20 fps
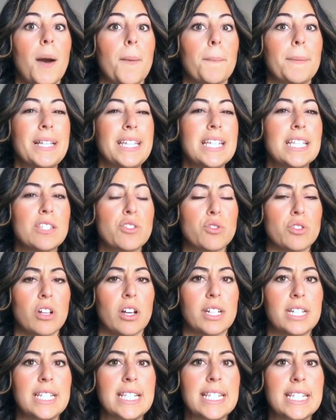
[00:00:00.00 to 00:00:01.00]
Please do
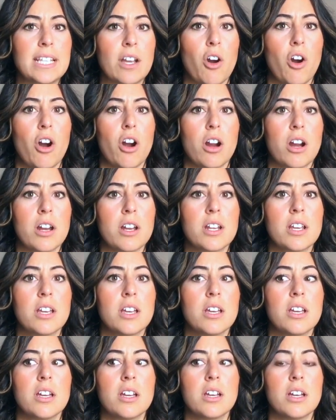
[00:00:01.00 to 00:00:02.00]
not discard
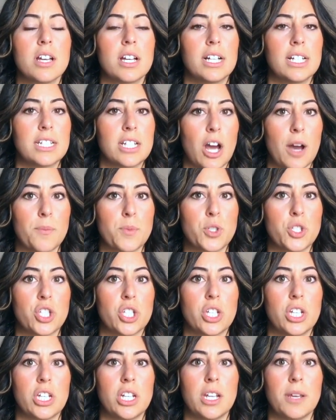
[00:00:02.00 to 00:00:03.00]

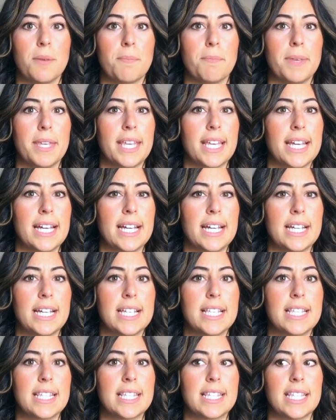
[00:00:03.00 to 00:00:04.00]
adoption
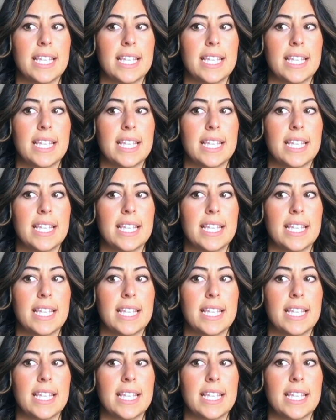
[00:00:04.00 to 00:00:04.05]
because